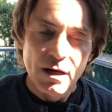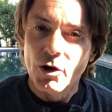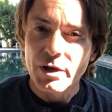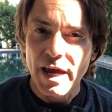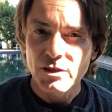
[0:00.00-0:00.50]

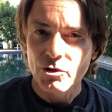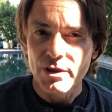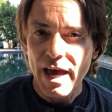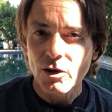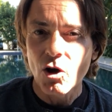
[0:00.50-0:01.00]
Okay, so
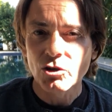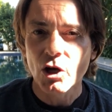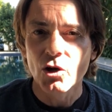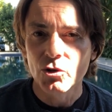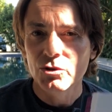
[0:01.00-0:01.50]
that all
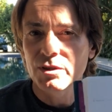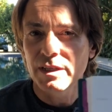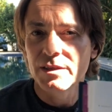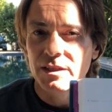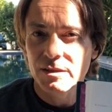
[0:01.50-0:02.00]
goes
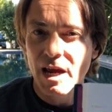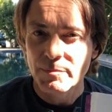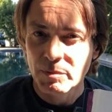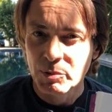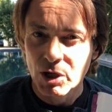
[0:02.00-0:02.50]
in this
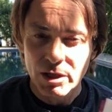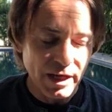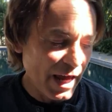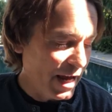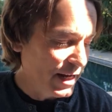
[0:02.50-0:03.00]
type of book,
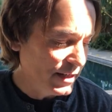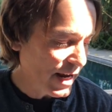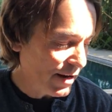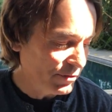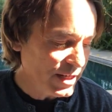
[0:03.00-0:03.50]
and
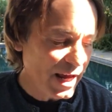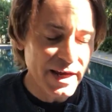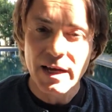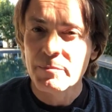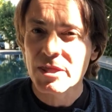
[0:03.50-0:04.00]
every
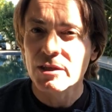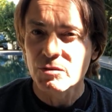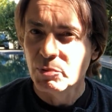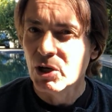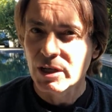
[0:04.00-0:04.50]
day I'm in this
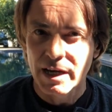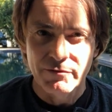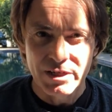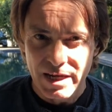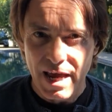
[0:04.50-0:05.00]
book, and
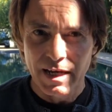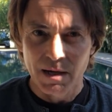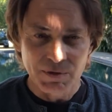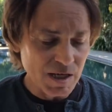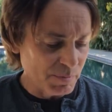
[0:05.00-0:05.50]
every day
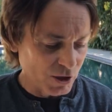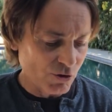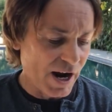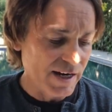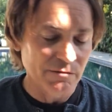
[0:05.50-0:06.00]
I'm keeping
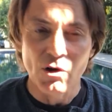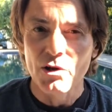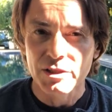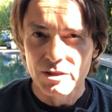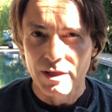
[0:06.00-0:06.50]
track of
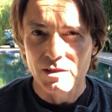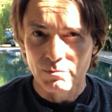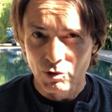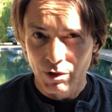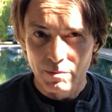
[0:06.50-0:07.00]
all these things
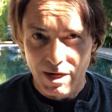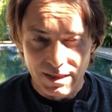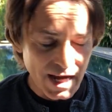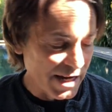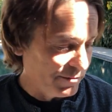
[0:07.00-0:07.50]
I'm doing in my
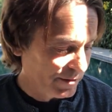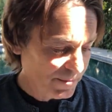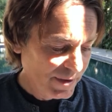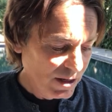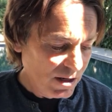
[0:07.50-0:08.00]
life.
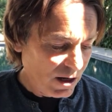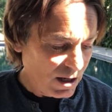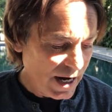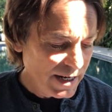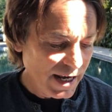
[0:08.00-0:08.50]
All
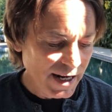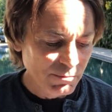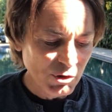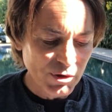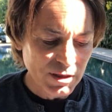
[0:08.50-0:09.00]
right, and
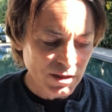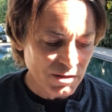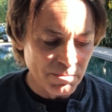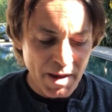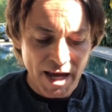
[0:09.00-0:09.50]
I'm doing
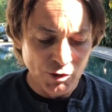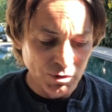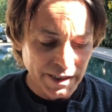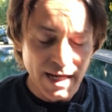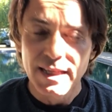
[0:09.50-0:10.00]
this
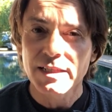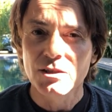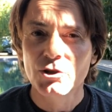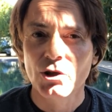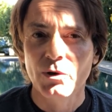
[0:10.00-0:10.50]
manually. I like
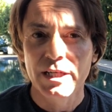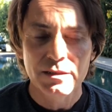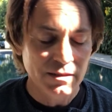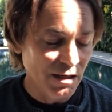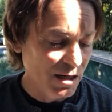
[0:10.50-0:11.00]
to do
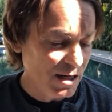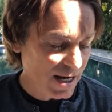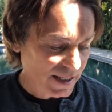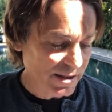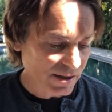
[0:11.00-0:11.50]
it, I
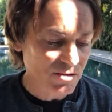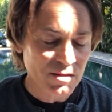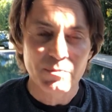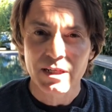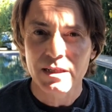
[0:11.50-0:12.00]
like things
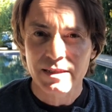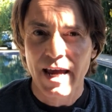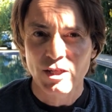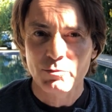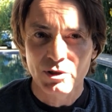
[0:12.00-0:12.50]
to be
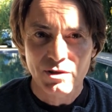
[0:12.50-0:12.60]
tangible.